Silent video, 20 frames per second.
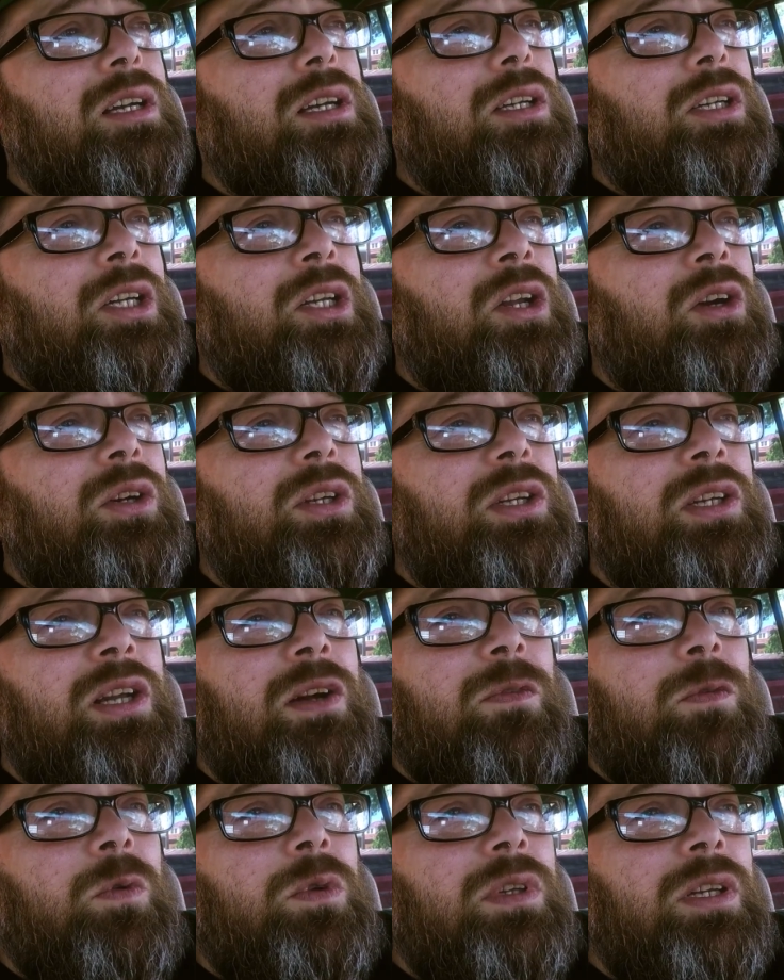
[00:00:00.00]
You
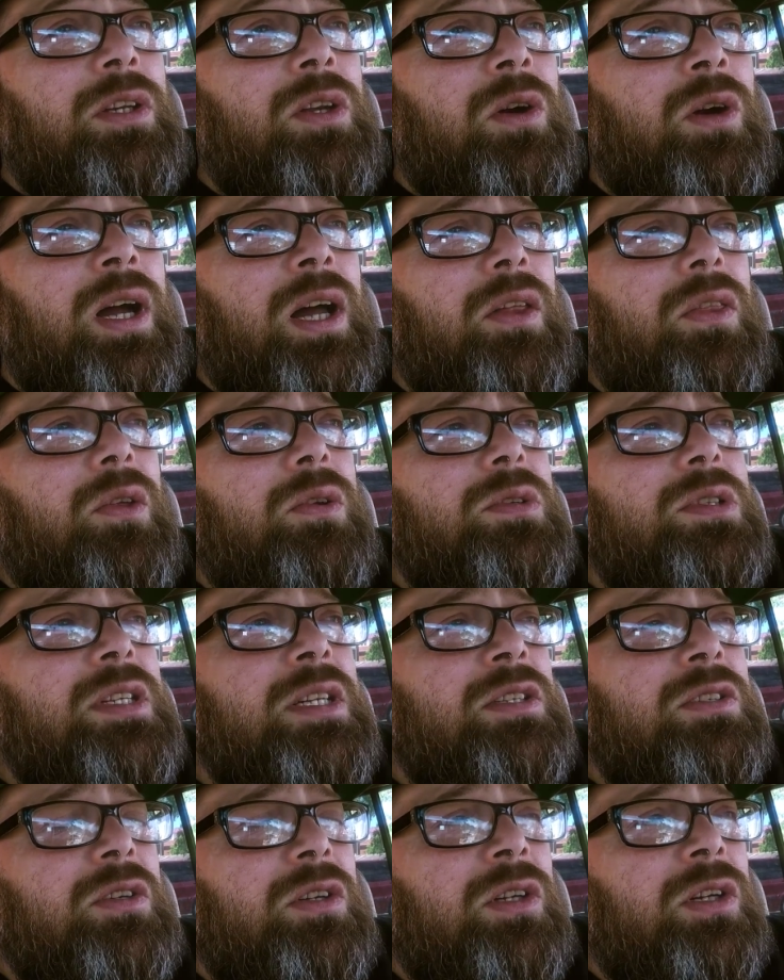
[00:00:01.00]
never really know how those
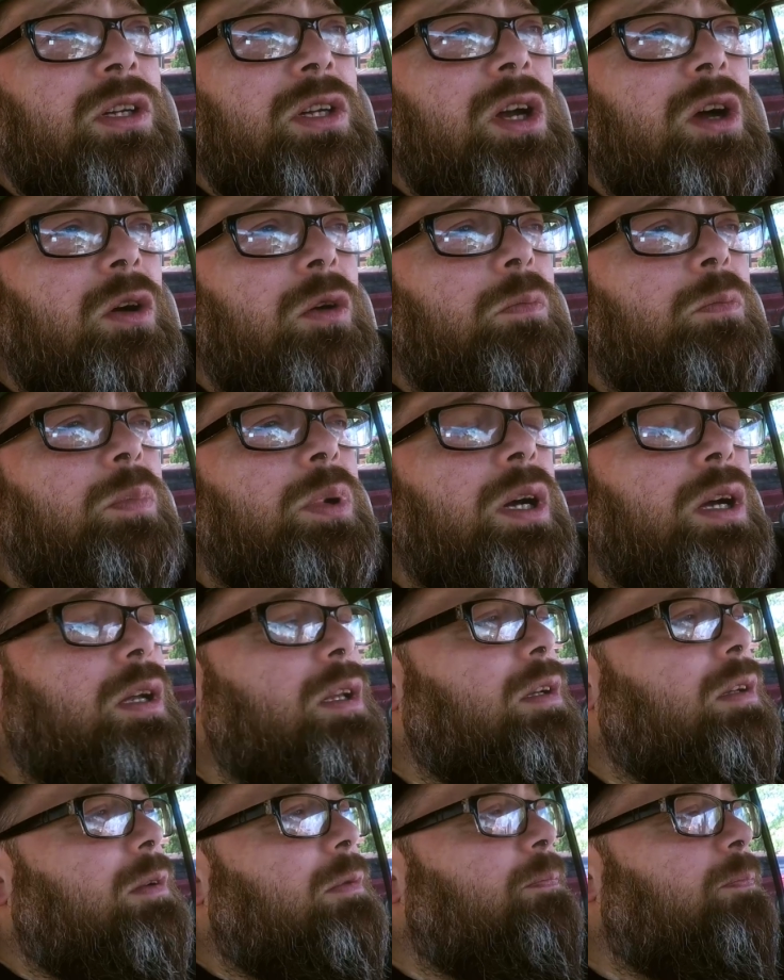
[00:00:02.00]
things are going to go, but
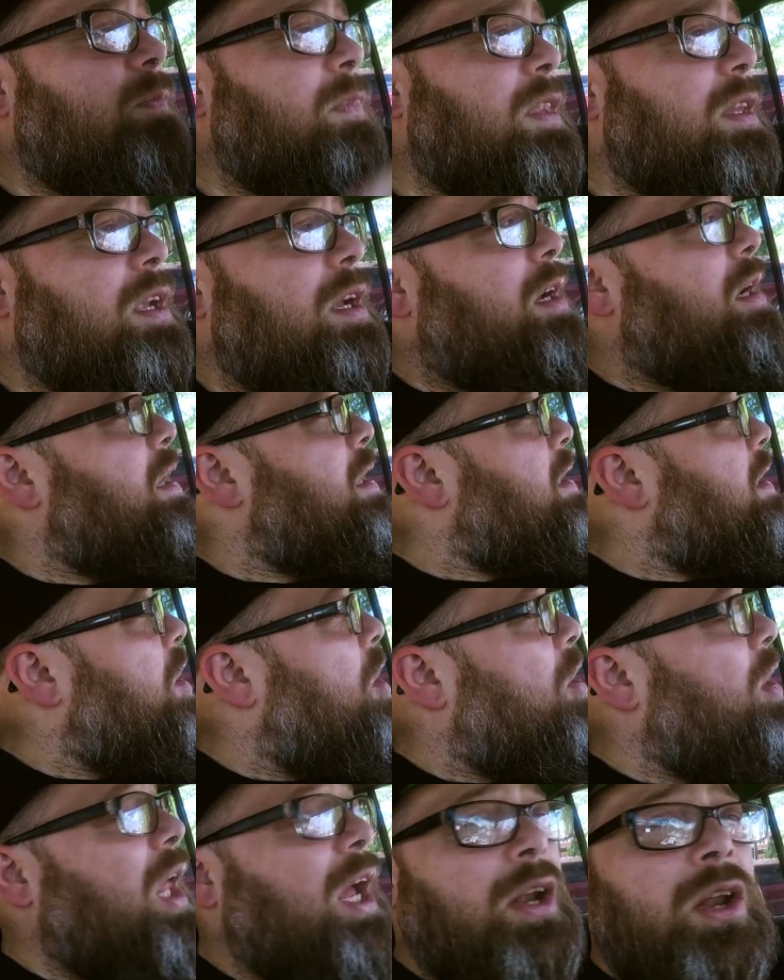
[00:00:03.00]

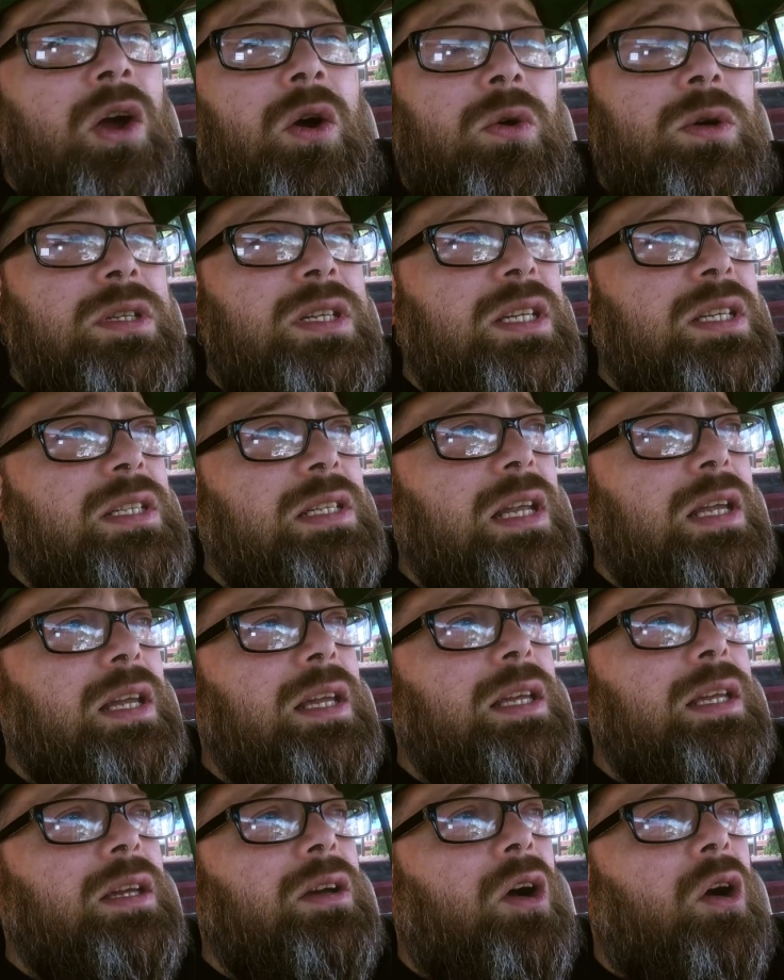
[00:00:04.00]
all I know is
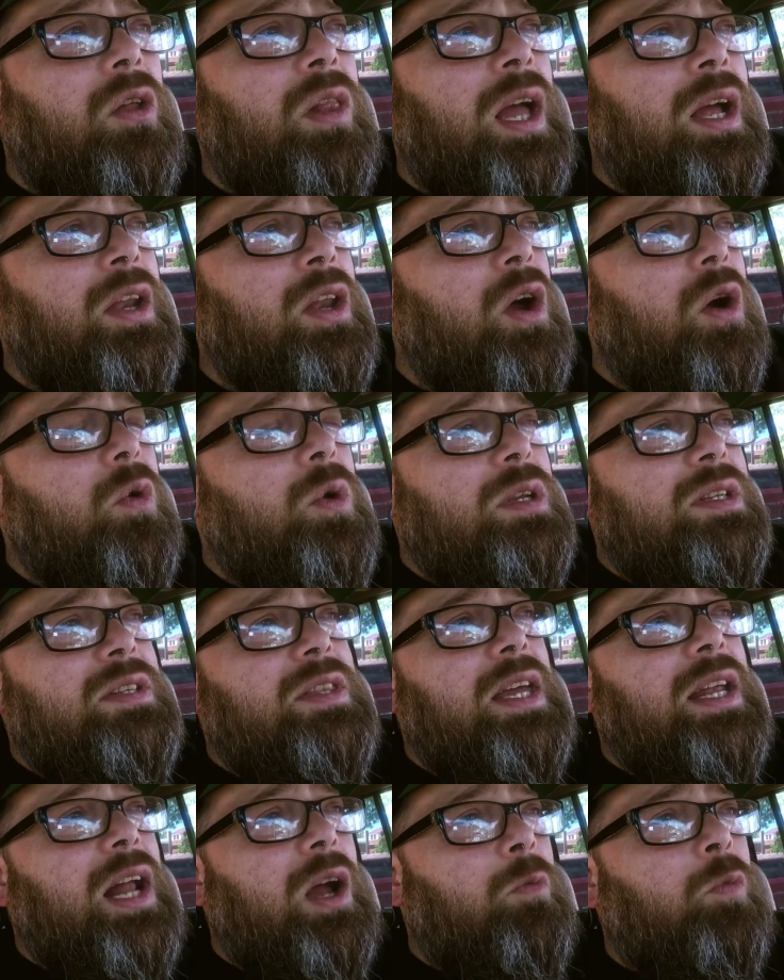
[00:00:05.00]

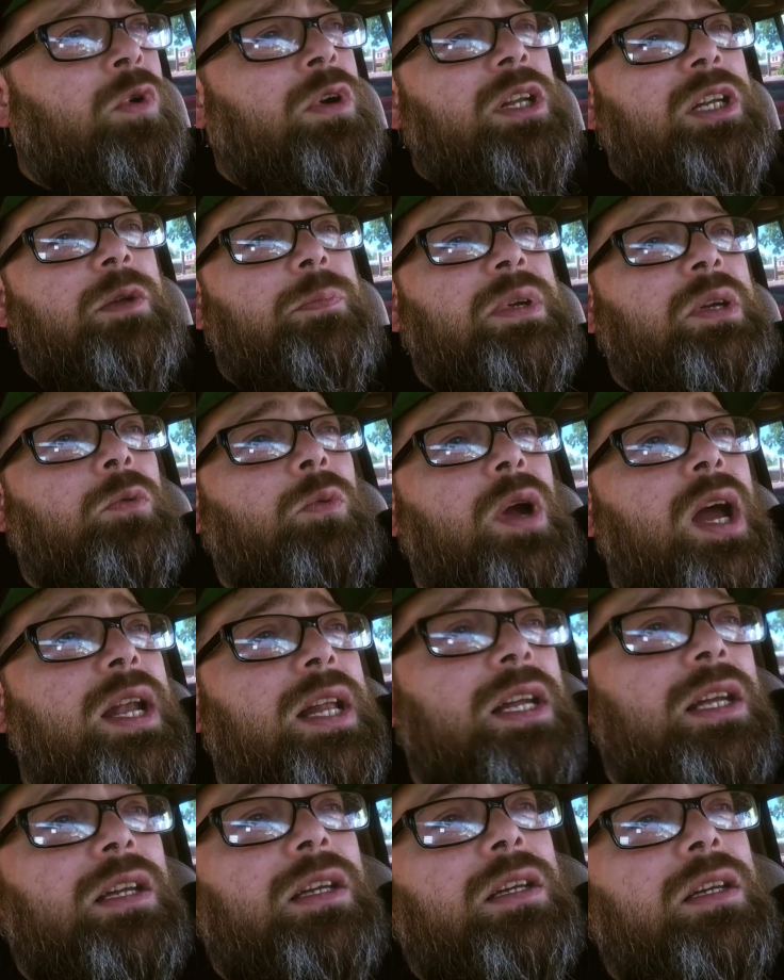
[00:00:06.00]
that I wanted to be
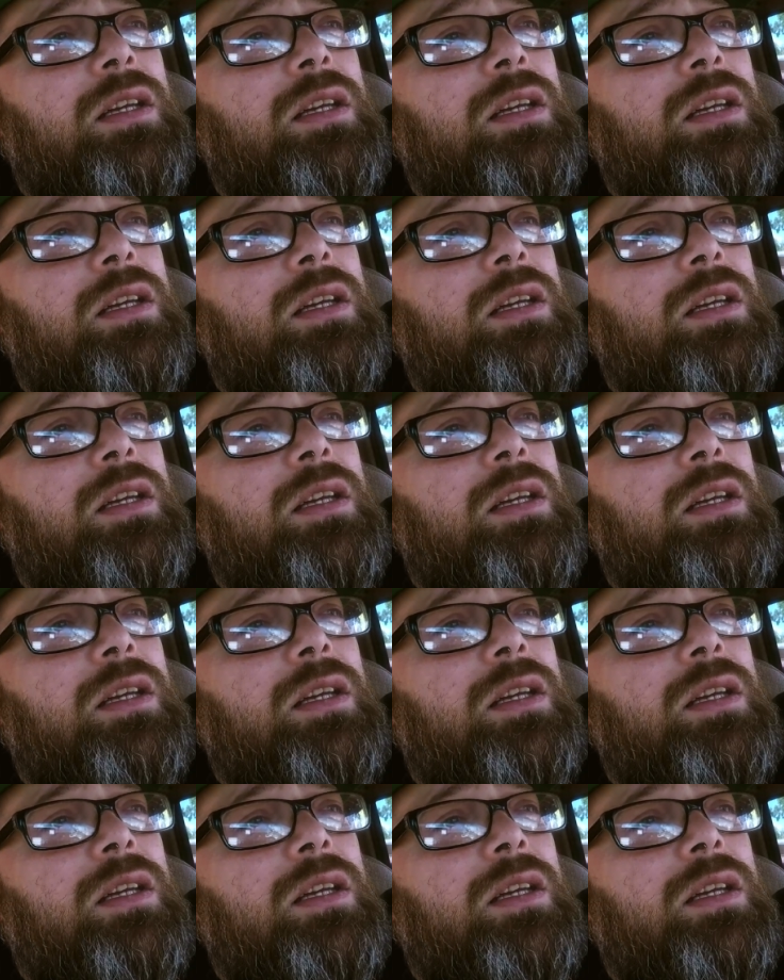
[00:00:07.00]
ready.